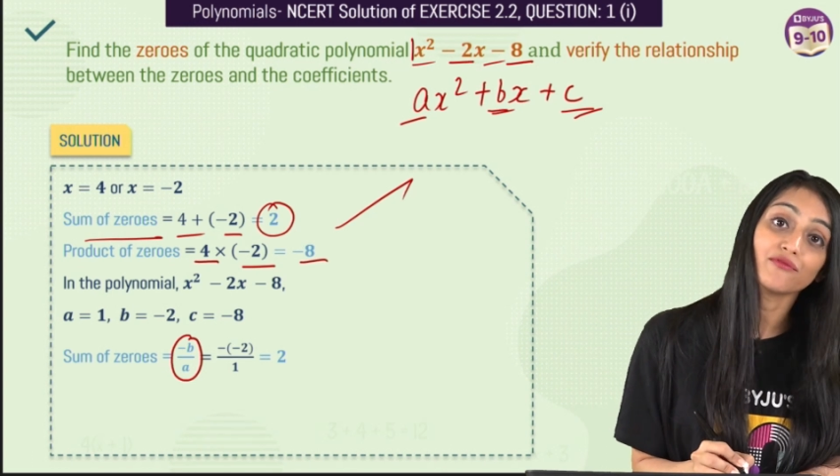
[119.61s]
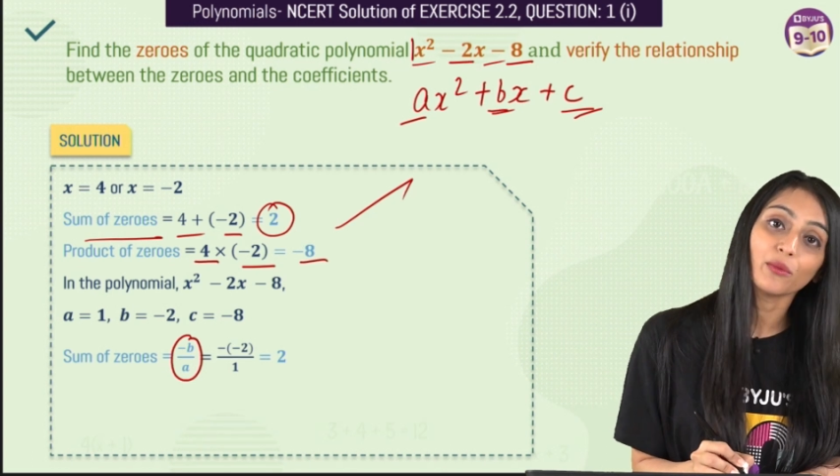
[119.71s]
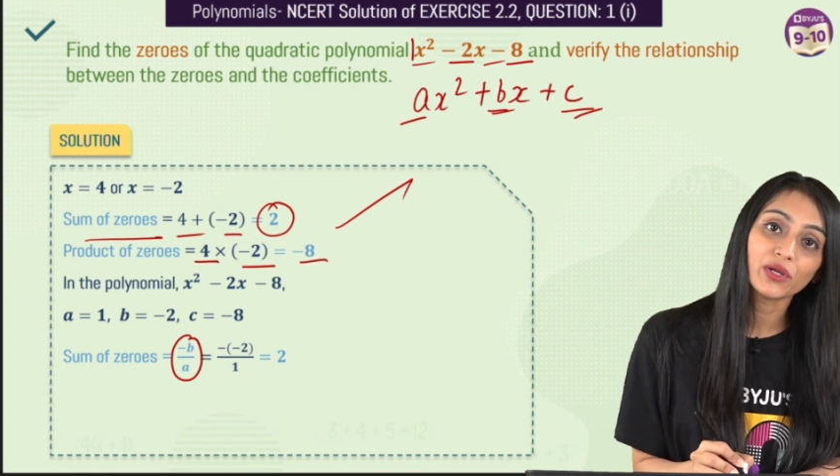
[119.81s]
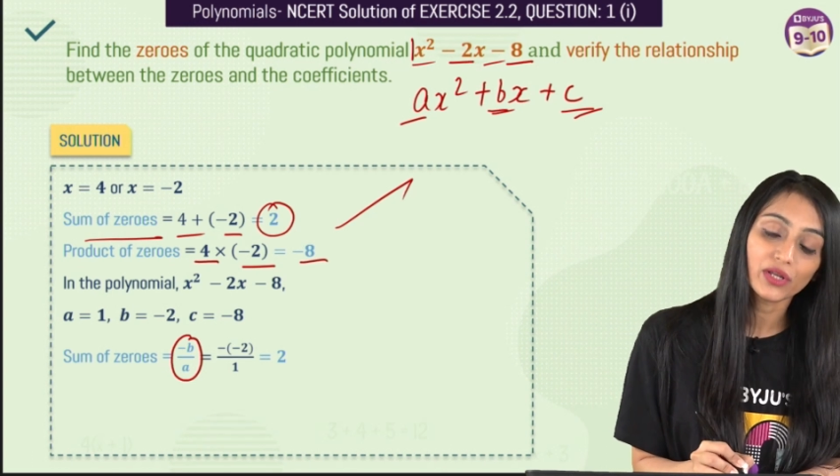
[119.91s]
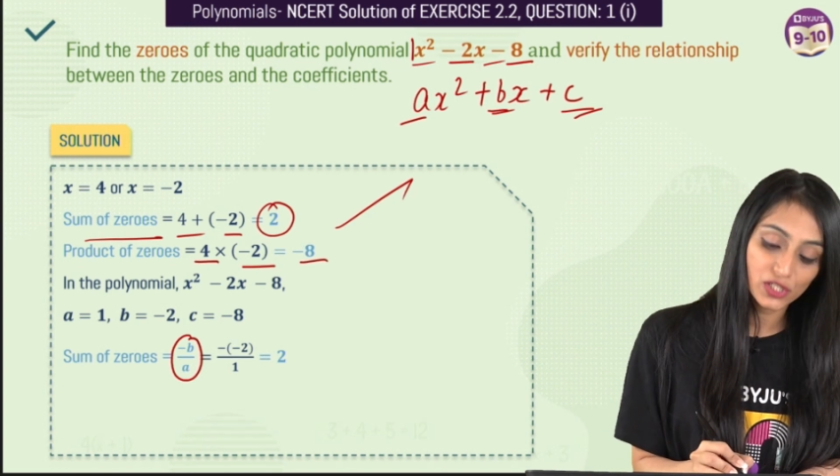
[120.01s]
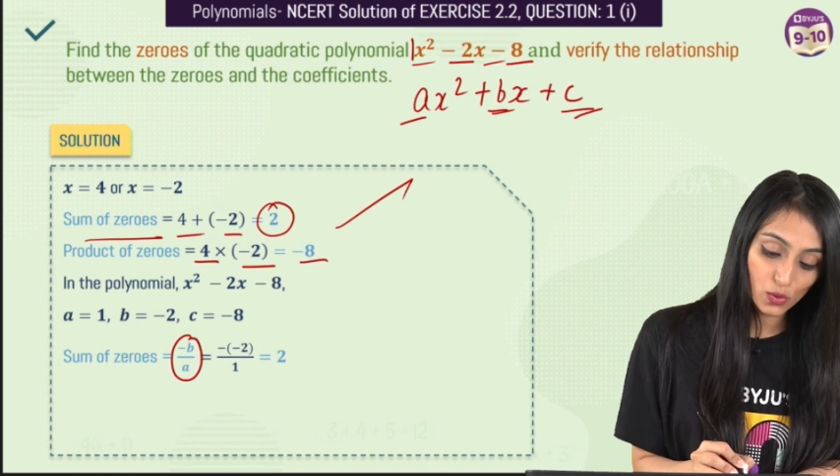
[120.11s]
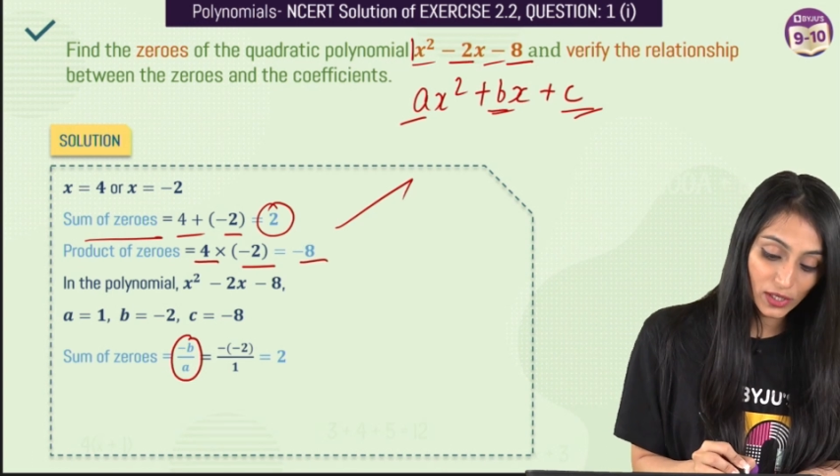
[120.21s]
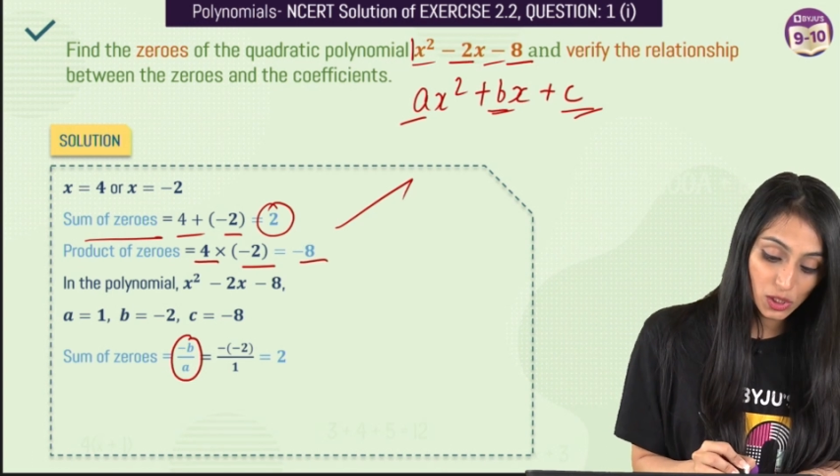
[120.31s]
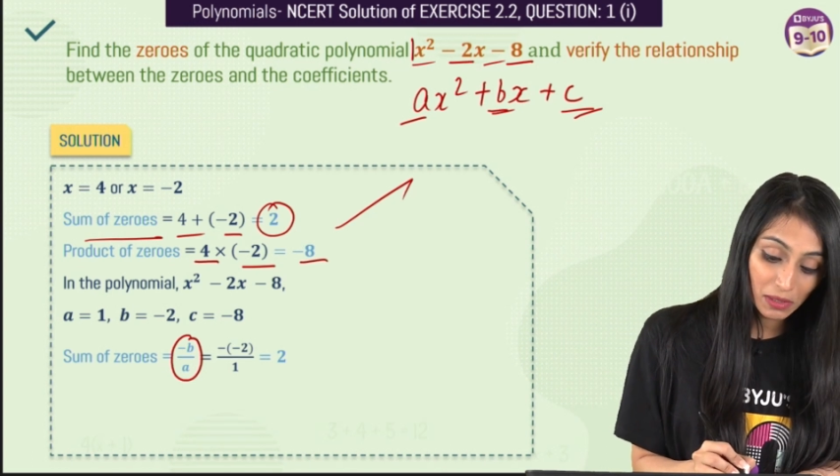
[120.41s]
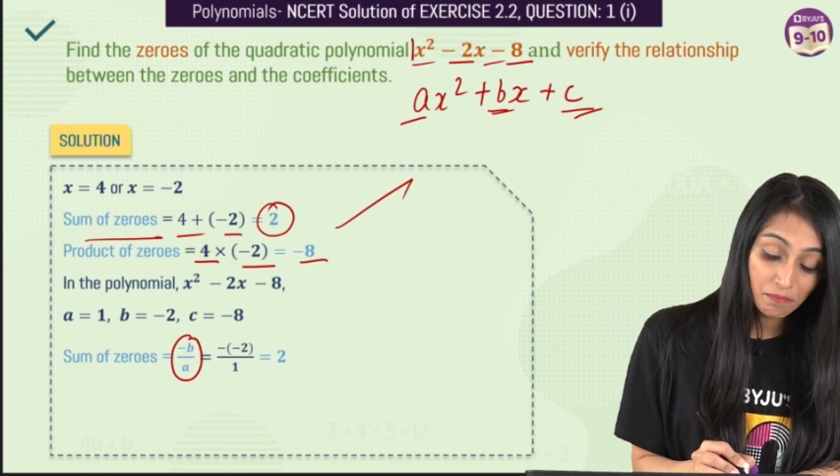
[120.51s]
from here it's going
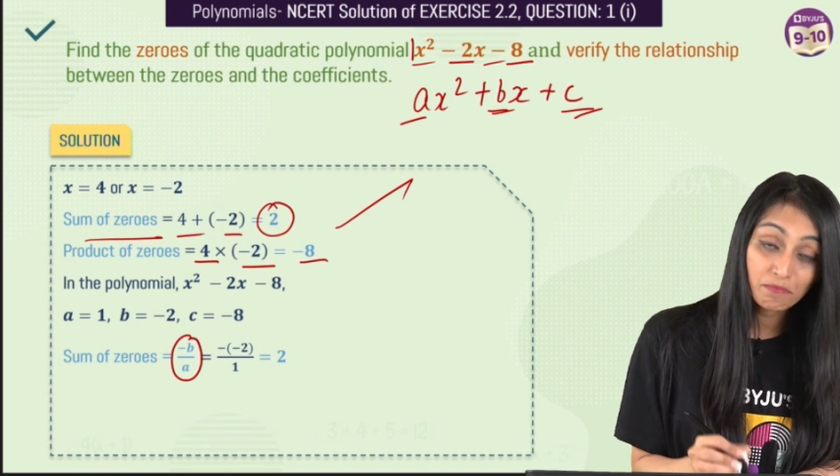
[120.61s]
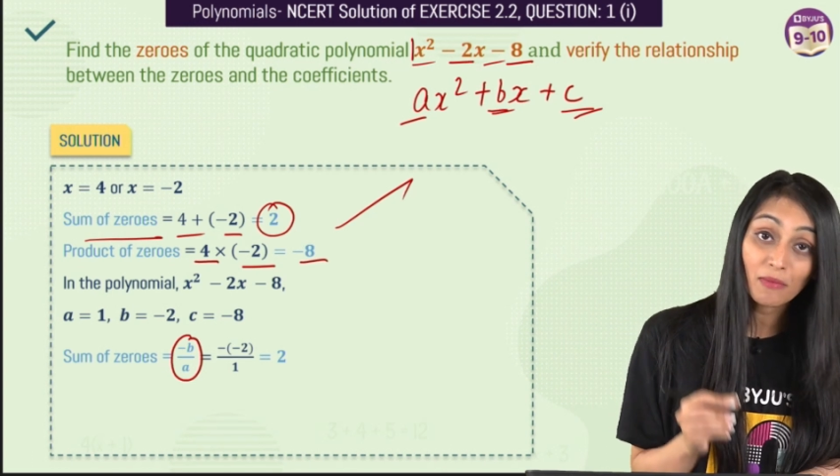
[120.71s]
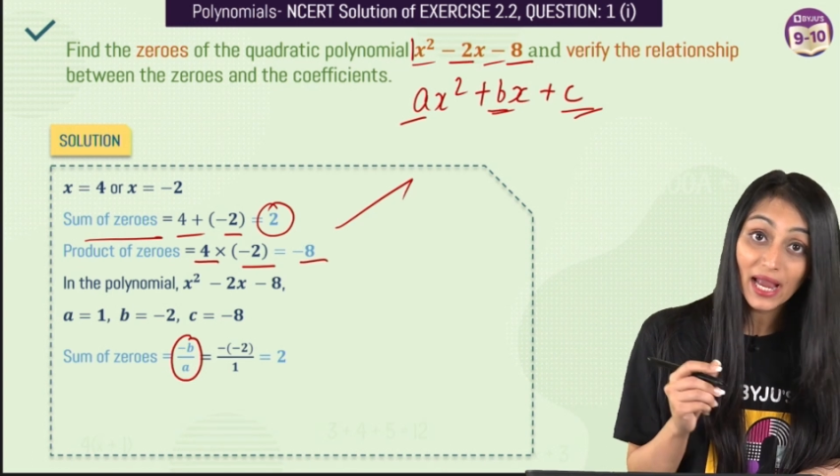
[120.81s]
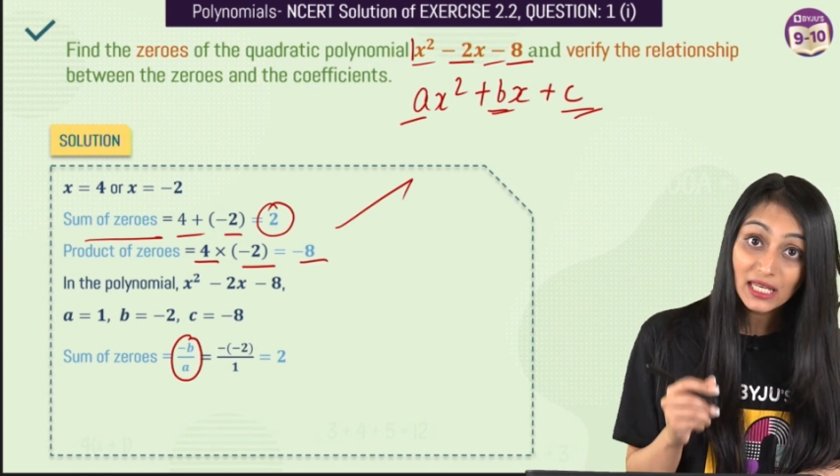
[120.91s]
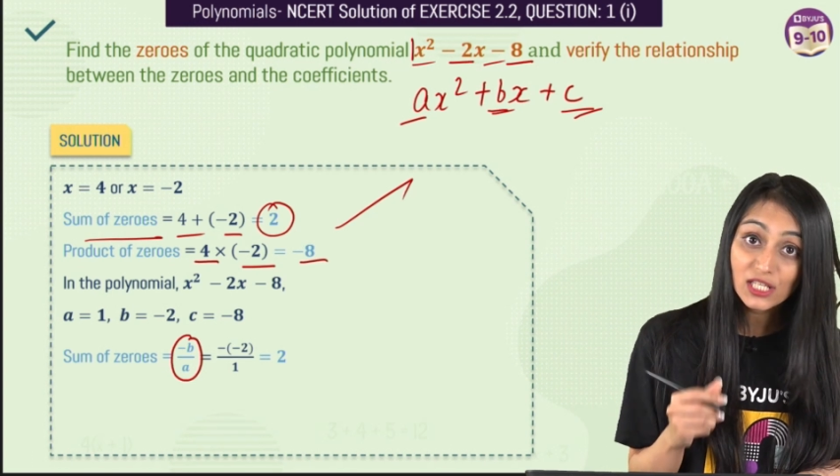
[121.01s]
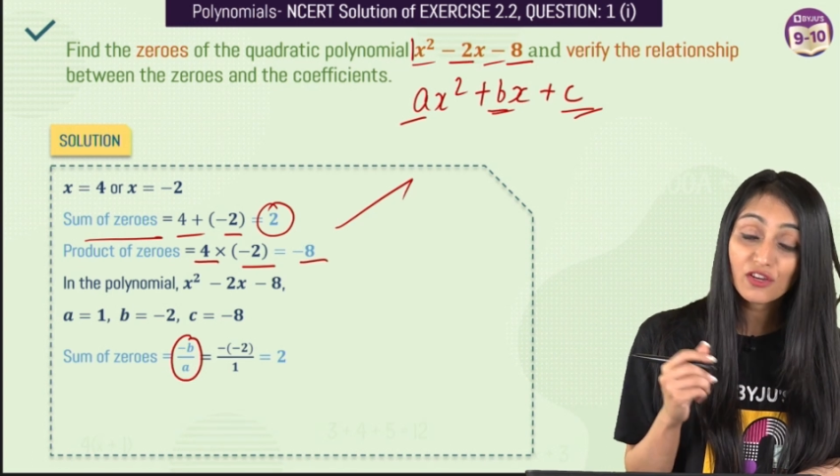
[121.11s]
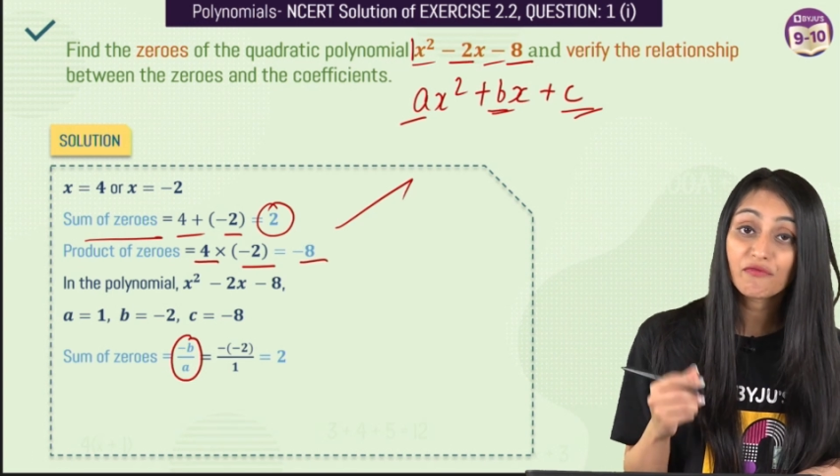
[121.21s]
to be minus